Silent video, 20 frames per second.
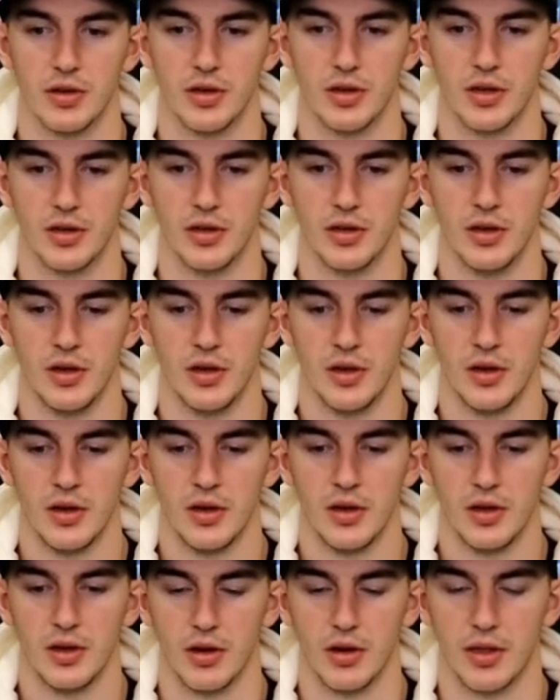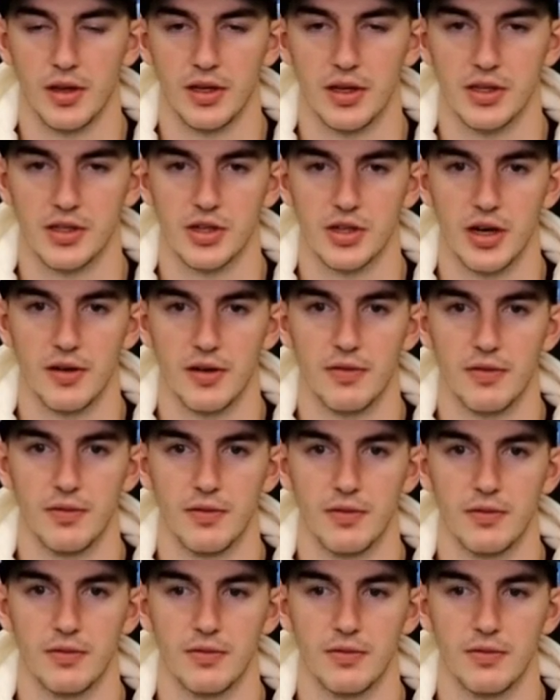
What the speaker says: And, you know, I think he's trying to